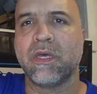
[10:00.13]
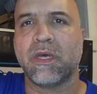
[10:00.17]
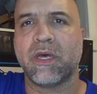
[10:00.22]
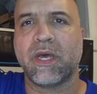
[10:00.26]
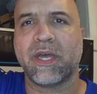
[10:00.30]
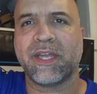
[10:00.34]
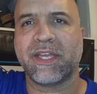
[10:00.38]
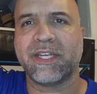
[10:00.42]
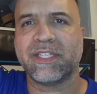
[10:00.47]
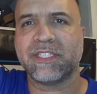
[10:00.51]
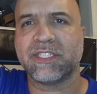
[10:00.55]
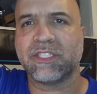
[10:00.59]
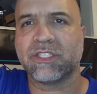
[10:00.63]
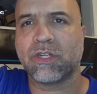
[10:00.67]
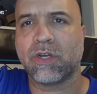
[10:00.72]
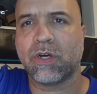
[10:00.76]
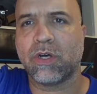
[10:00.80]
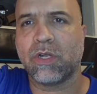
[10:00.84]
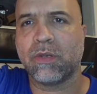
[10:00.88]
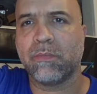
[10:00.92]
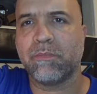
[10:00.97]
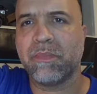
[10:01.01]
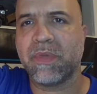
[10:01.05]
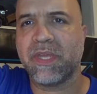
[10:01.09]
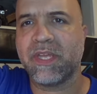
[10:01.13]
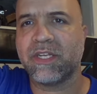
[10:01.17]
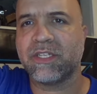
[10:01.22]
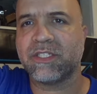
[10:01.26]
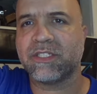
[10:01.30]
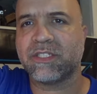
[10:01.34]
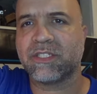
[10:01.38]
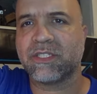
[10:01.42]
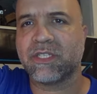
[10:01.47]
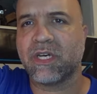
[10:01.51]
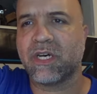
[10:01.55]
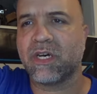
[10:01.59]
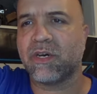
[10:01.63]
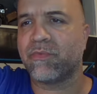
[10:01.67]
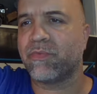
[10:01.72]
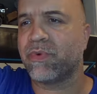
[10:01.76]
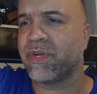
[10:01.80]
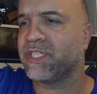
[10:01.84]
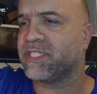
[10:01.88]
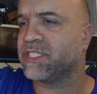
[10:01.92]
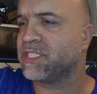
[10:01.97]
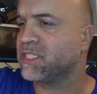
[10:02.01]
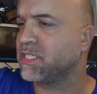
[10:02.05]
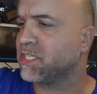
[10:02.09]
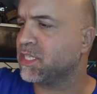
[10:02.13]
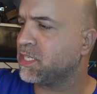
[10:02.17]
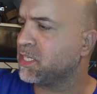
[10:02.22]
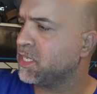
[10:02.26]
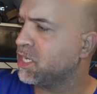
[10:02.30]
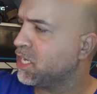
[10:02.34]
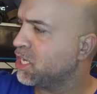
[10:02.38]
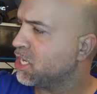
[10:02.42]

I guess it's called Mias Racing